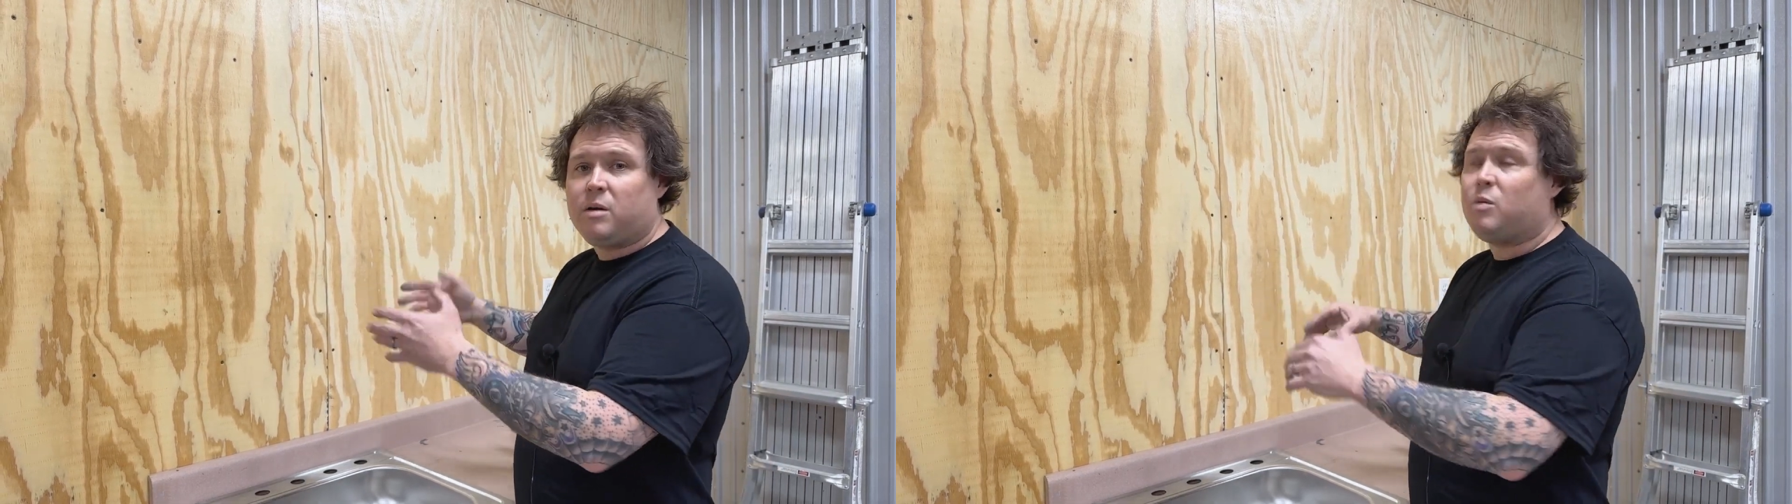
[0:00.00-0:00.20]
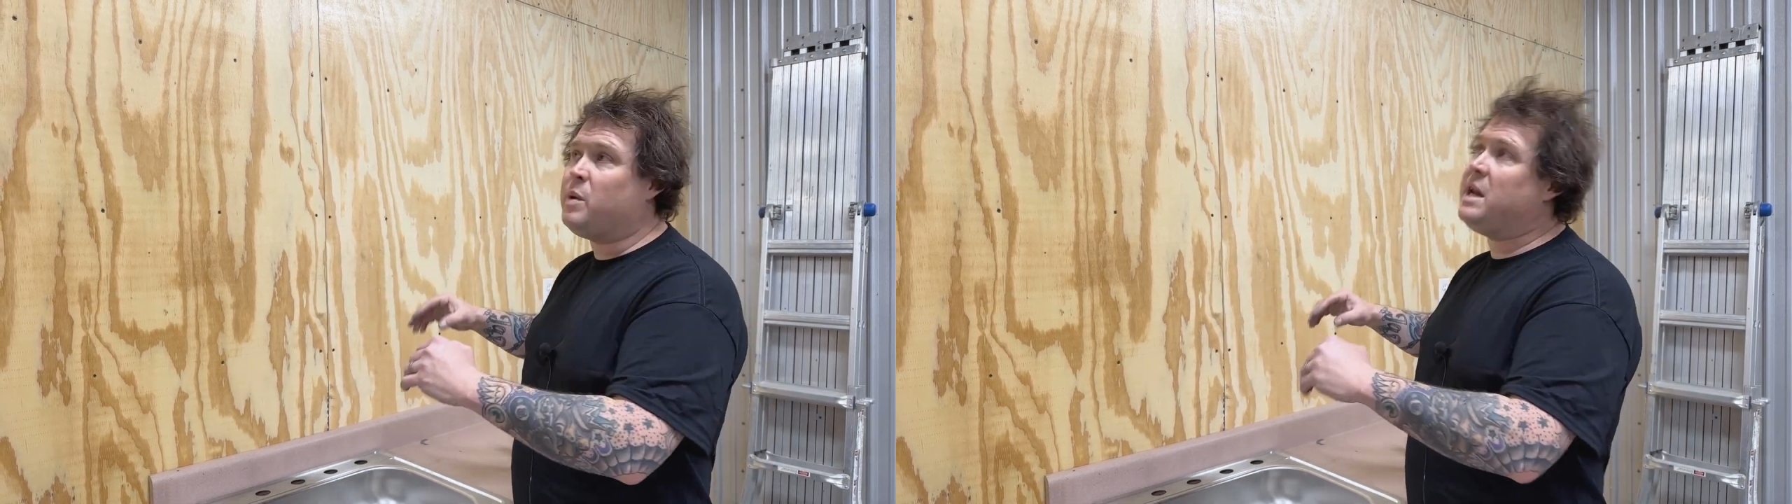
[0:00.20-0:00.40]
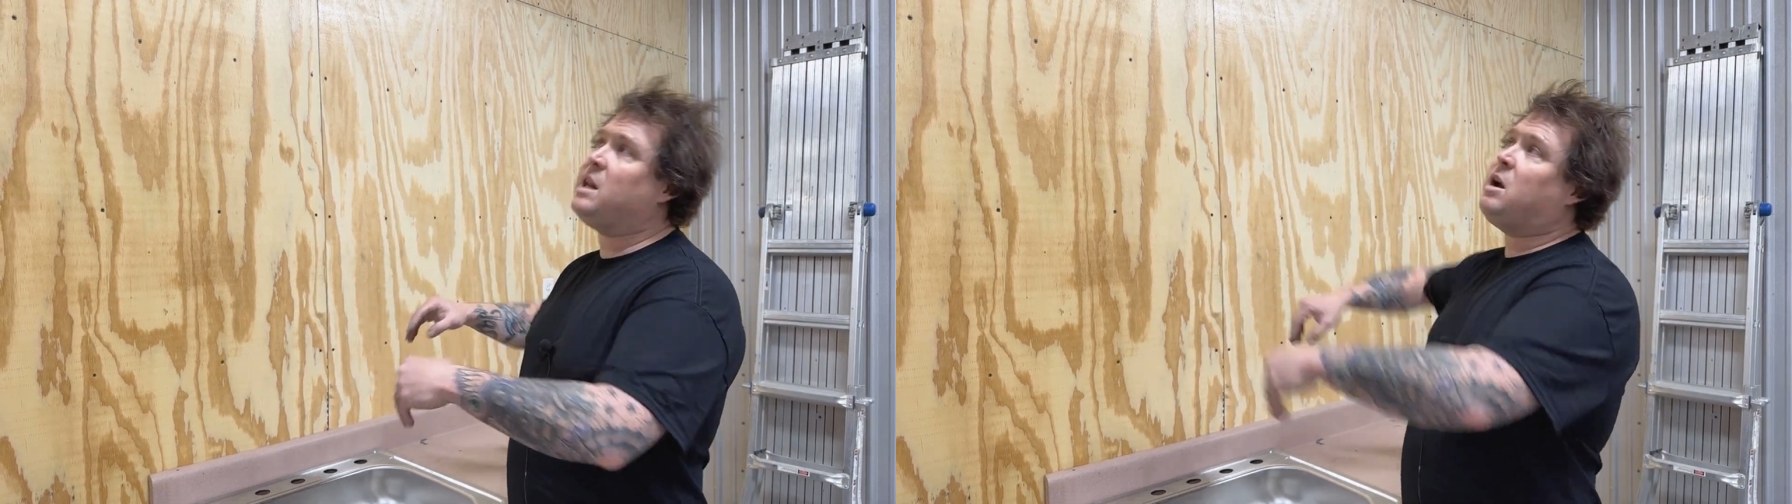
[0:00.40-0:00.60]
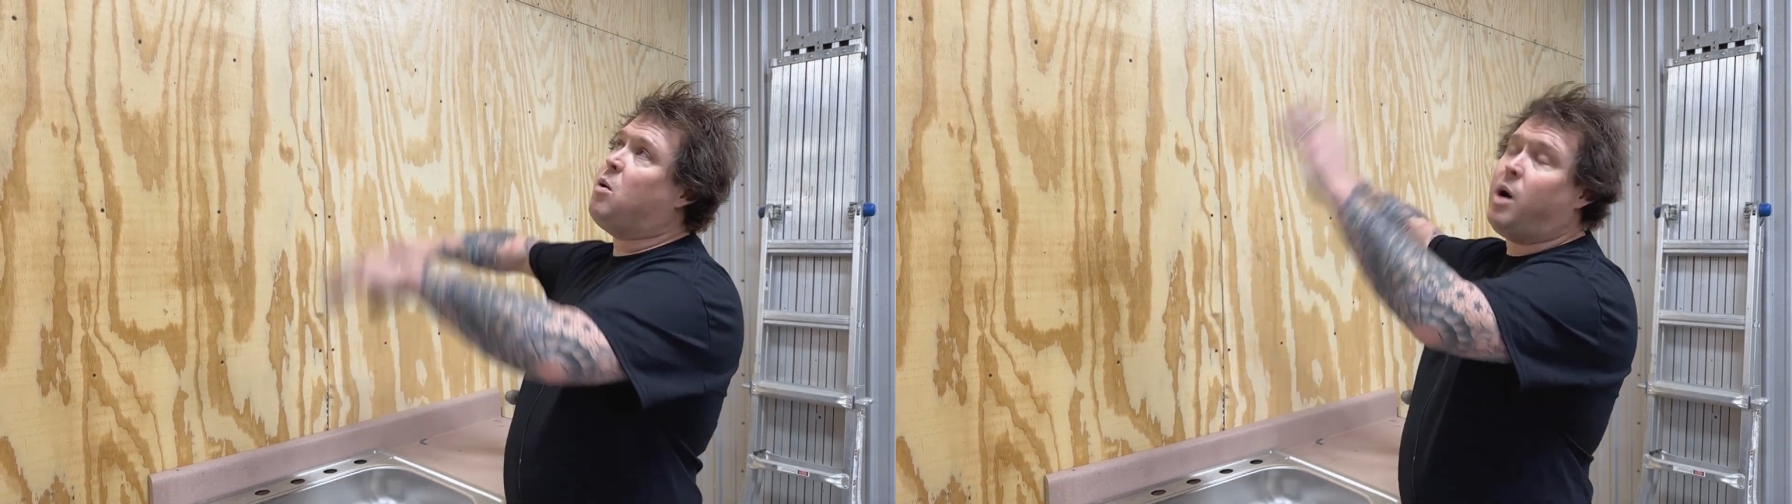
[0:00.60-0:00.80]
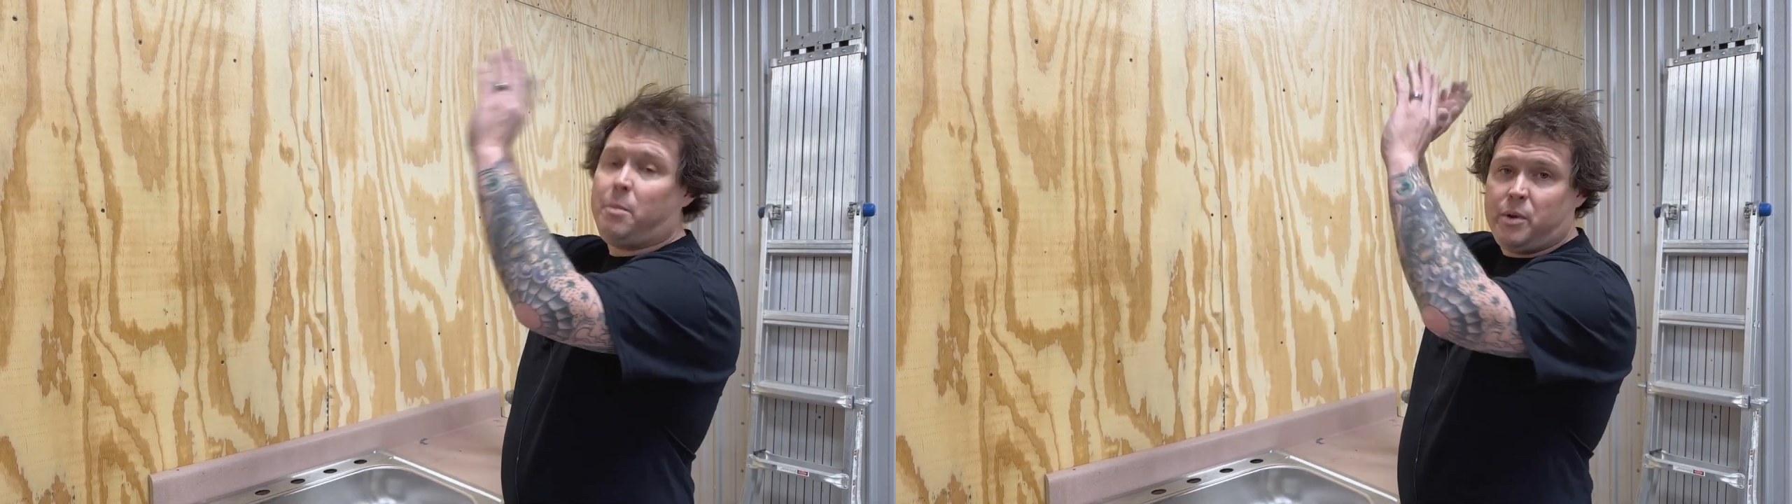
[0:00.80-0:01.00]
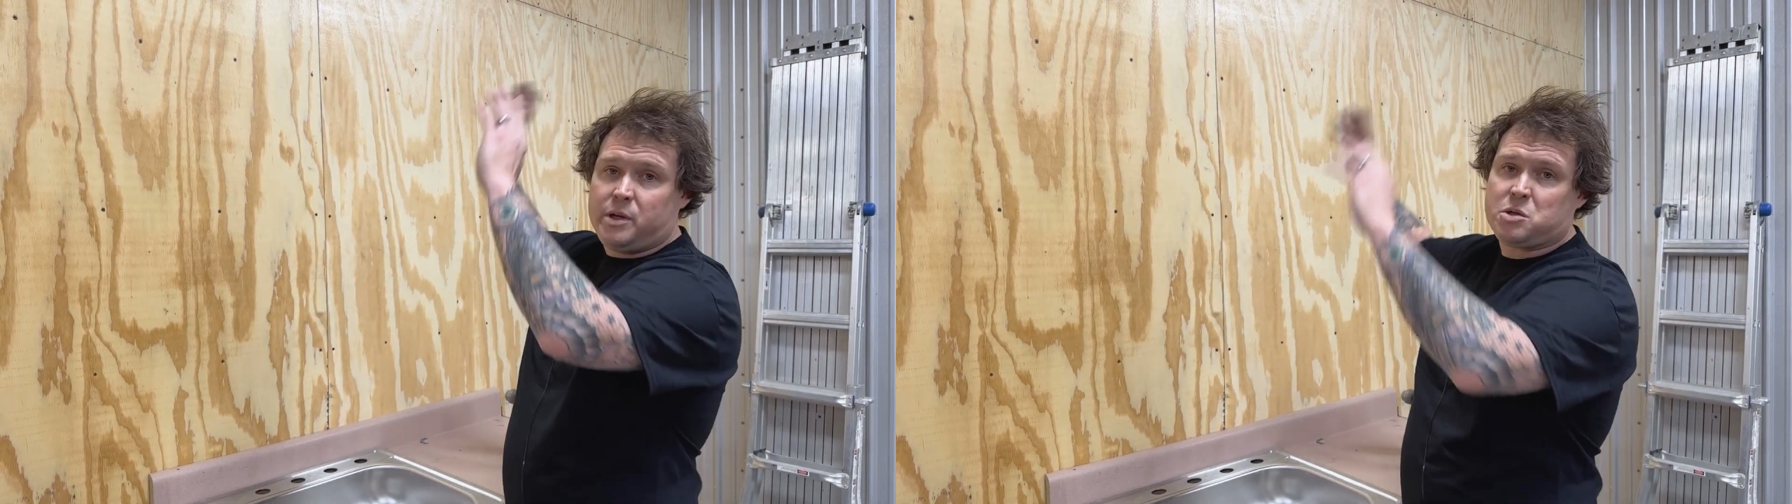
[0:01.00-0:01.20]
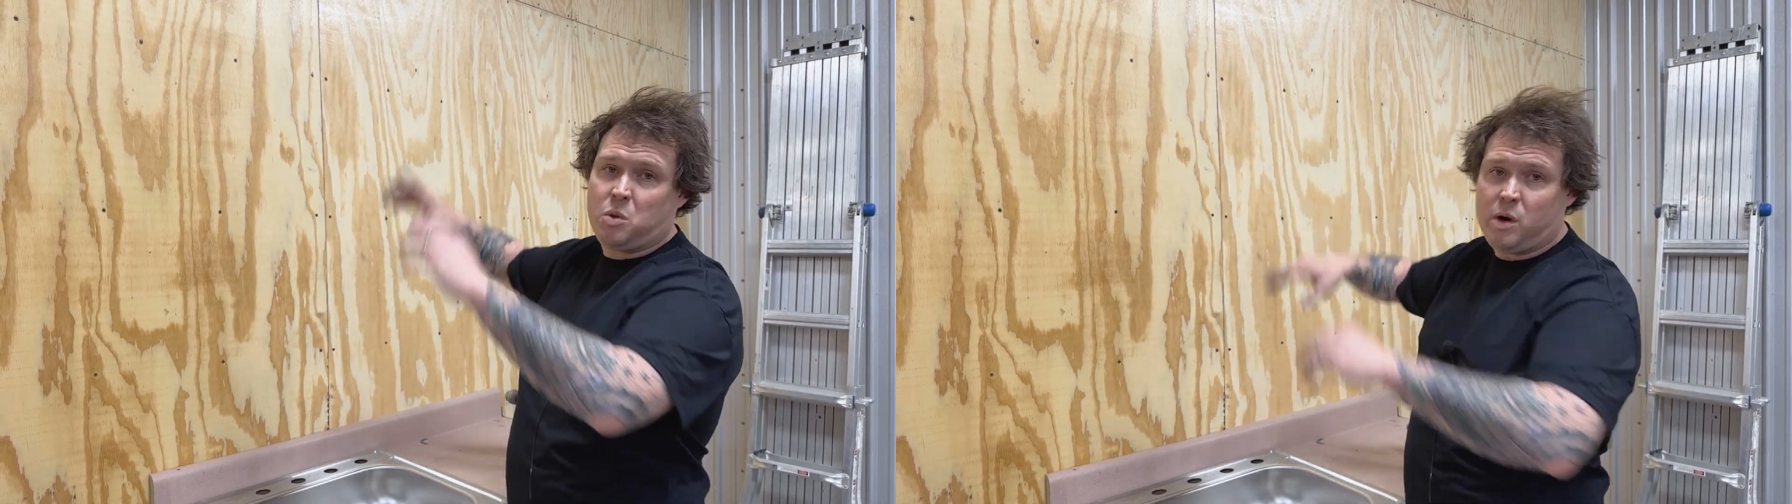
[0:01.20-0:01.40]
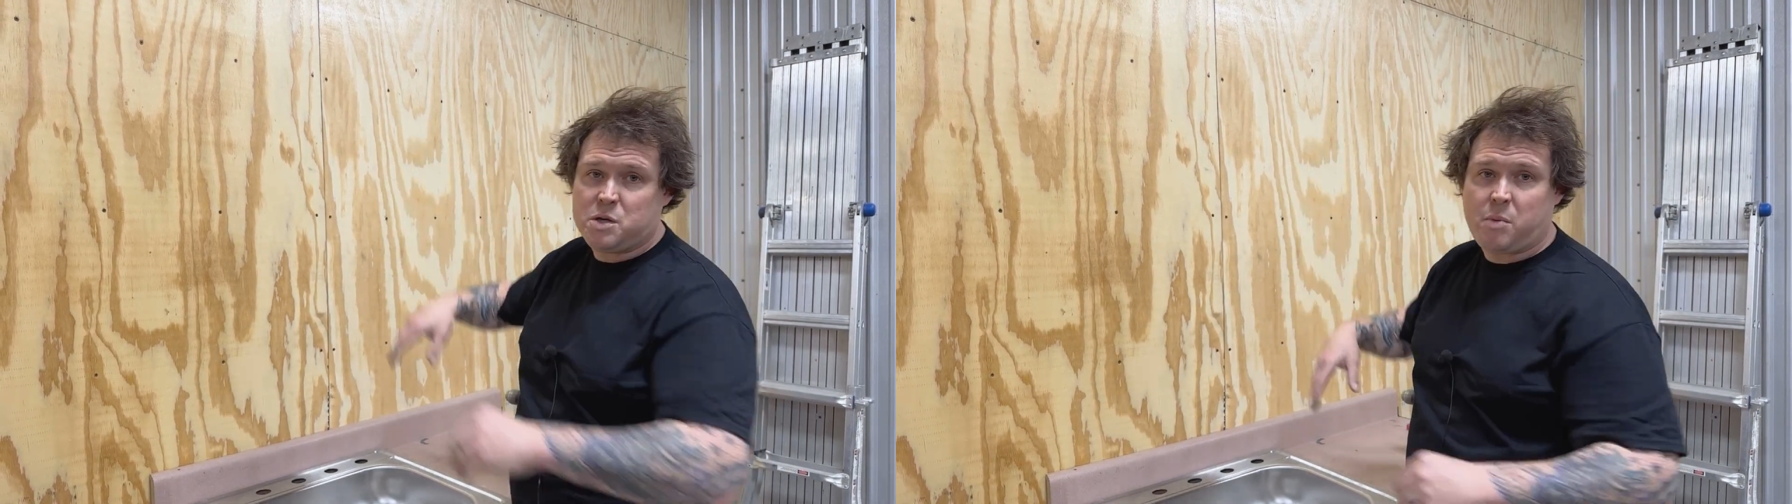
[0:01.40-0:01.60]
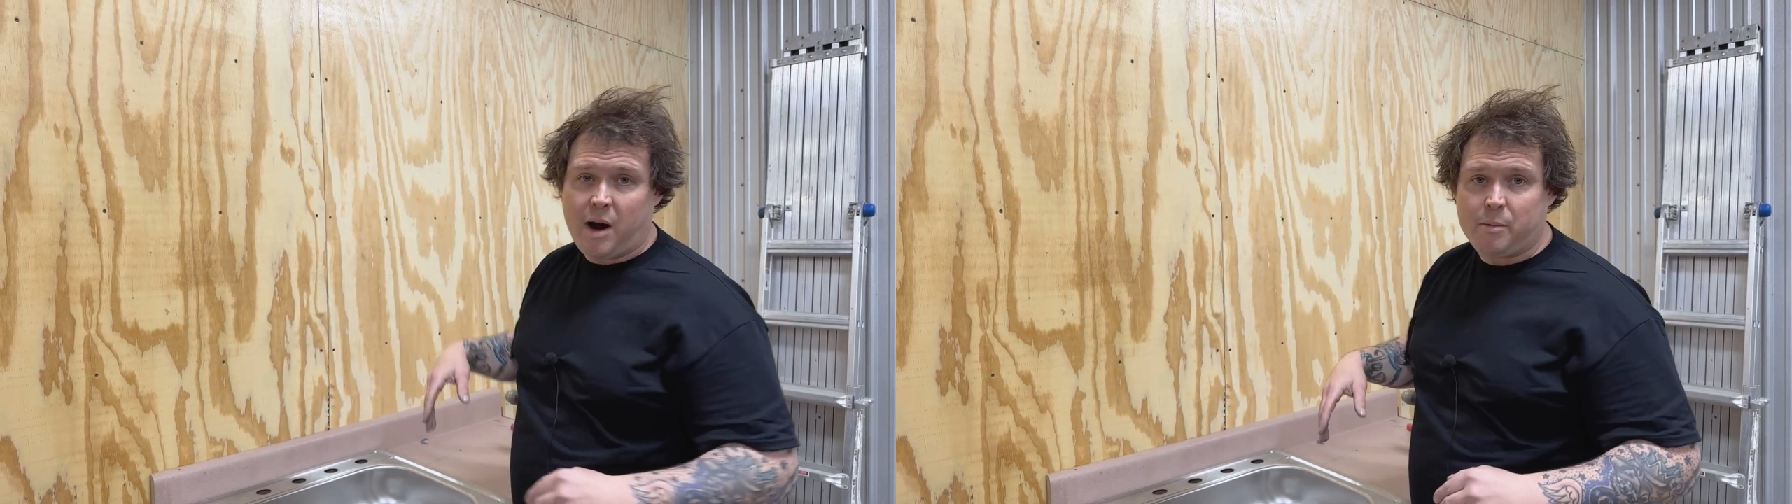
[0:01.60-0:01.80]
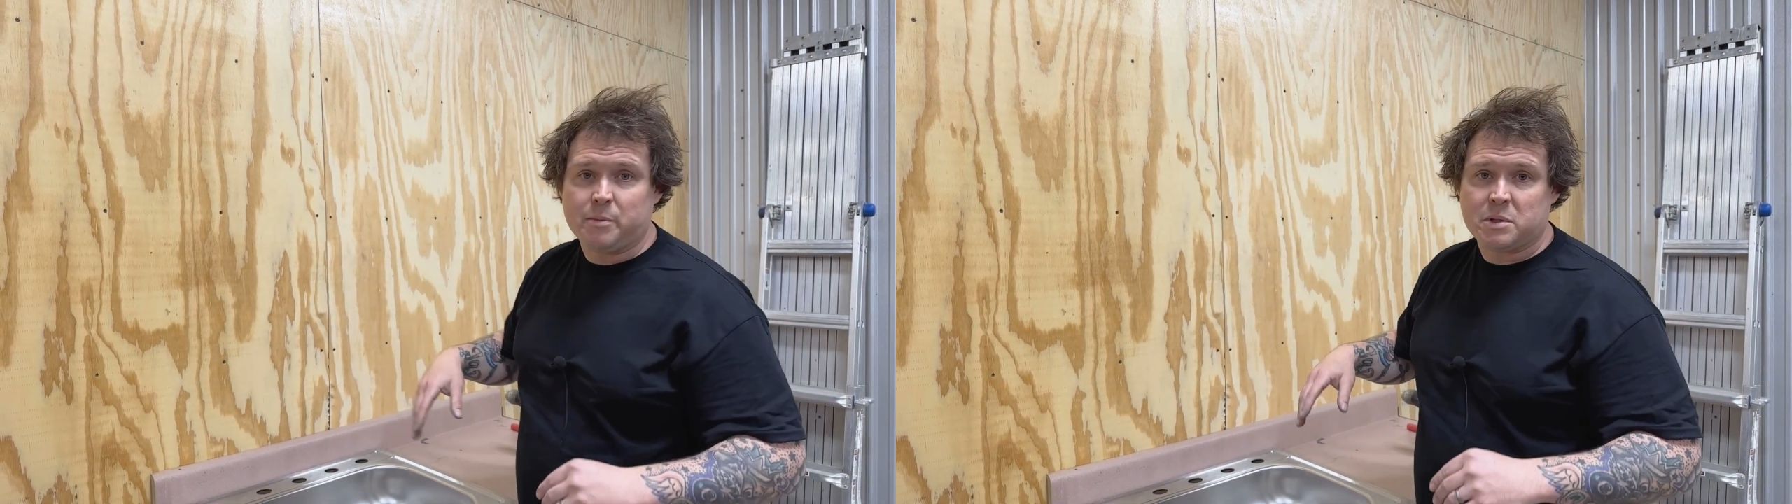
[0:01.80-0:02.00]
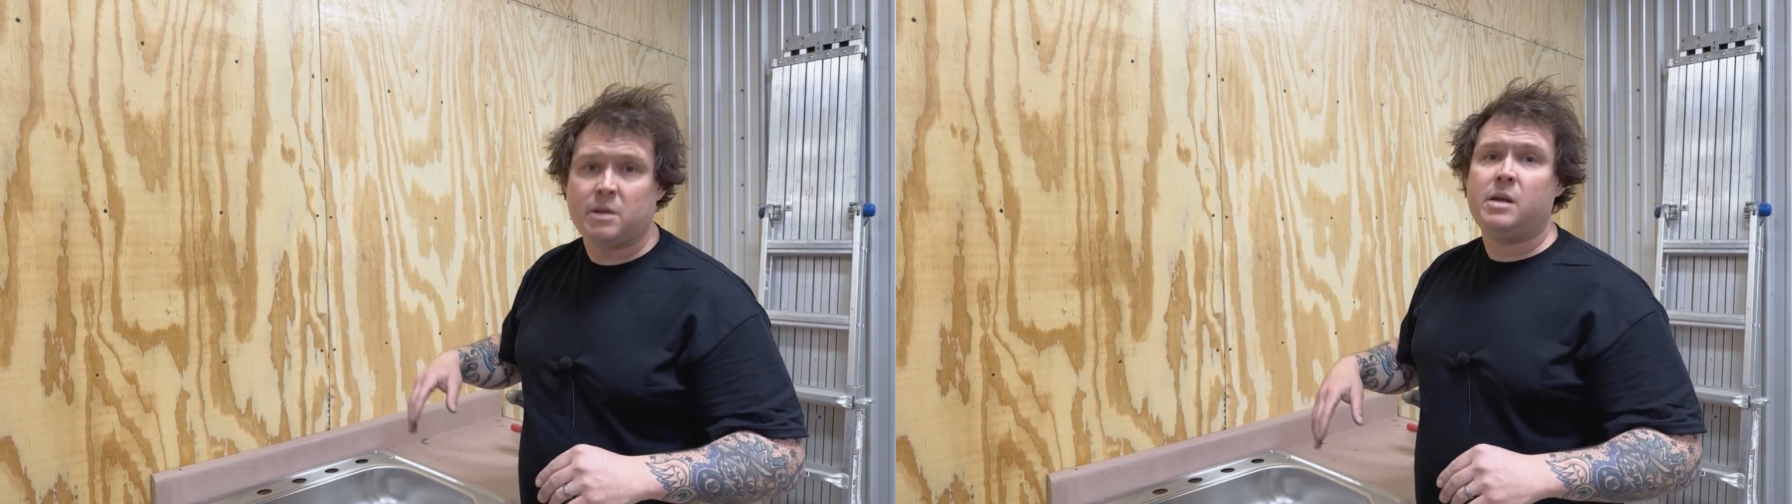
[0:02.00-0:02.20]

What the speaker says: we need to go up with our storage problems.